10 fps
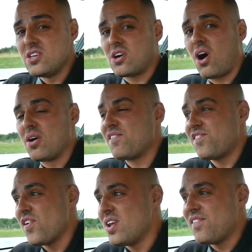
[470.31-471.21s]
you can't
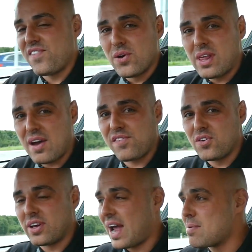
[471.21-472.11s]
fully feel that through
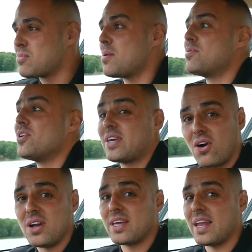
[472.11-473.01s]
the camera, but you
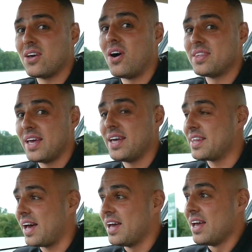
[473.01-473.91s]
kind of get the idea
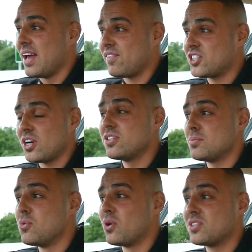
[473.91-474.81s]
that if I show you
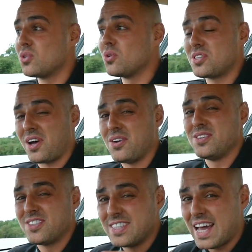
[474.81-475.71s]
some more exhaust
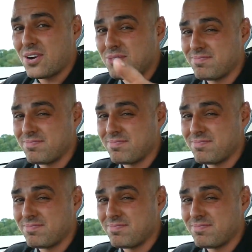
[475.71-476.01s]
tones now.